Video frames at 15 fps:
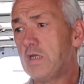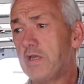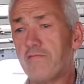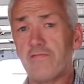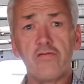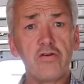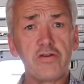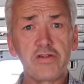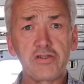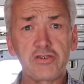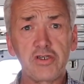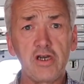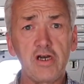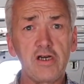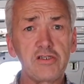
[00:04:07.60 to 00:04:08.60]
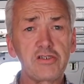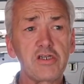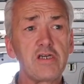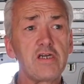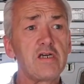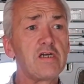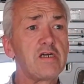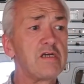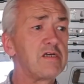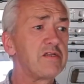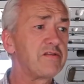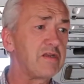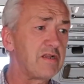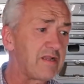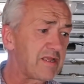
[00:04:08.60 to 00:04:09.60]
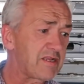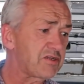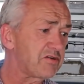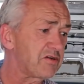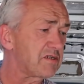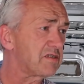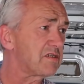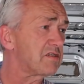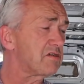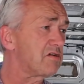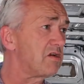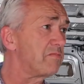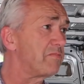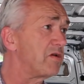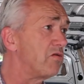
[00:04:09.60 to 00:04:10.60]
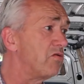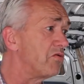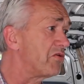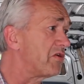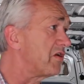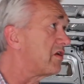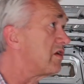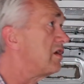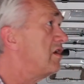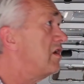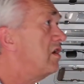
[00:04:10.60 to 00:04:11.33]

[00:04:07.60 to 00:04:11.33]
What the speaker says: inverter charger, the electrics has got to be ordered.